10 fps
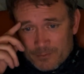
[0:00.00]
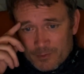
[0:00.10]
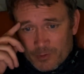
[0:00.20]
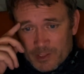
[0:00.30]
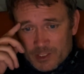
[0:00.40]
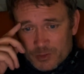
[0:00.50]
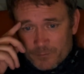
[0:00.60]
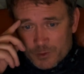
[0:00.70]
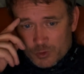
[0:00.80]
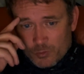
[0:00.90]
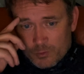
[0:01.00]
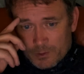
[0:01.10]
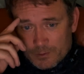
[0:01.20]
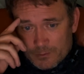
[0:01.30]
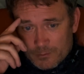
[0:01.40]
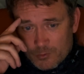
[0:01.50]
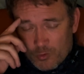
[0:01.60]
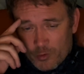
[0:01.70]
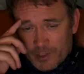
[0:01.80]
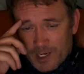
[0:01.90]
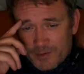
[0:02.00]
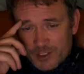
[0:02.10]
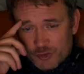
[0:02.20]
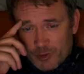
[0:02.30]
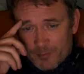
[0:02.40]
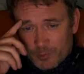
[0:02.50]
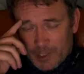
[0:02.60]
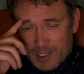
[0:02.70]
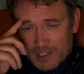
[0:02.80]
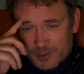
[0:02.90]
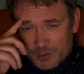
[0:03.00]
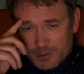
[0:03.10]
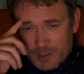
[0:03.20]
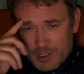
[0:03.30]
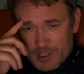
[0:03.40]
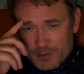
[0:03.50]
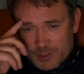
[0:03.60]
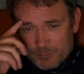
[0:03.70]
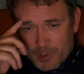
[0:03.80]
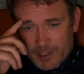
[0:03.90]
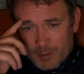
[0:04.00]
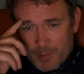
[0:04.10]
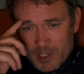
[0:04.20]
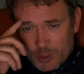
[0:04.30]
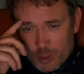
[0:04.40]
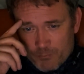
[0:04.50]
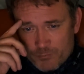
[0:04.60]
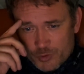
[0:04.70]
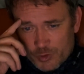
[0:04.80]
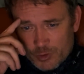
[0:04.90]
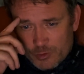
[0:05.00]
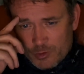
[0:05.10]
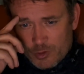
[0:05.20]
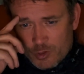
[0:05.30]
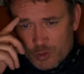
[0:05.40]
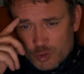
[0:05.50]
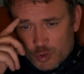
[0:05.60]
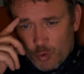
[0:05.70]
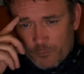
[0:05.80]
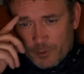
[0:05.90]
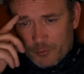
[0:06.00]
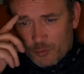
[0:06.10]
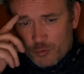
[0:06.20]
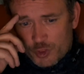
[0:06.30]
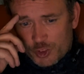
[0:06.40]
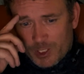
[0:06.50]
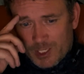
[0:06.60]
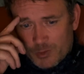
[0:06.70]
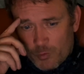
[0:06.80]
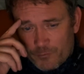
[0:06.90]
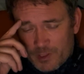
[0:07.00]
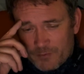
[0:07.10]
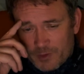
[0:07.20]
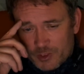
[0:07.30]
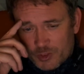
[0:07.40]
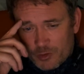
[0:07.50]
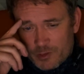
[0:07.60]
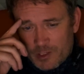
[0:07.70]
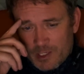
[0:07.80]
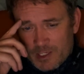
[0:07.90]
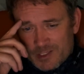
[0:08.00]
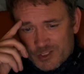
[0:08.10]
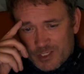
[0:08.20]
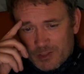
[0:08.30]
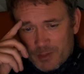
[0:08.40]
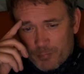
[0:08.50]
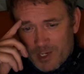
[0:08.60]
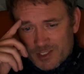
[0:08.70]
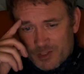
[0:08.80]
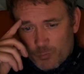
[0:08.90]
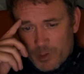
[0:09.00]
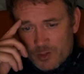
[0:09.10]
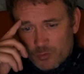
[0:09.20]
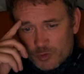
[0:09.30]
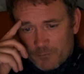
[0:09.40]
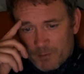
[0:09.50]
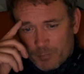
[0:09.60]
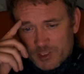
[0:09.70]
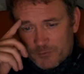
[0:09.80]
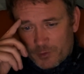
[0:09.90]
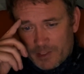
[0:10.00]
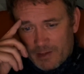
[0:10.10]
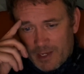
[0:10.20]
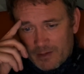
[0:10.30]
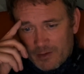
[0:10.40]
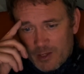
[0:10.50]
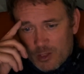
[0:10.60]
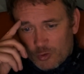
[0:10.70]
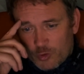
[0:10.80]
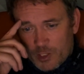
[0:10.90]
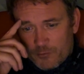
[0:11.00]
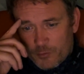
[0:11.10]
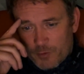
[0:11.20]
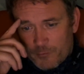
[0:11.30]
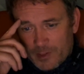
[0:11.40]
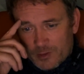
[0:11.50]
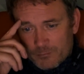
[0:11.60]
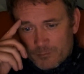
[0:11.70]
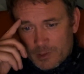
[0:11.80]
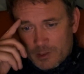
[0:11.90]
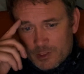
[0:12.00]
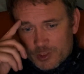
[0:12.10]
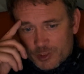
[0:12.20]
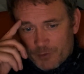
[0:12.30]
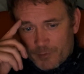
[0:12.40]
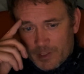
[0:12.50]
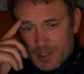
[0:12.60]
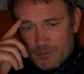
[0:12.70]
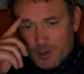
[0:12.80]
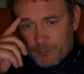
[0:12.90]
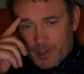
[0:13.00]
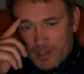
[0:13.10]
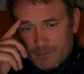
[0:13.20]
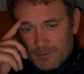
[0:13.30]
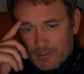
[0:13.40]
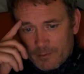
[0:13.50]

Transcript: The lyrics of the song. On candy striped legs, the Spider-Man comes, softly through the shadow of the evening sun, stealing past the windows of the blissfully dead, looking for the victim shivering in their bed.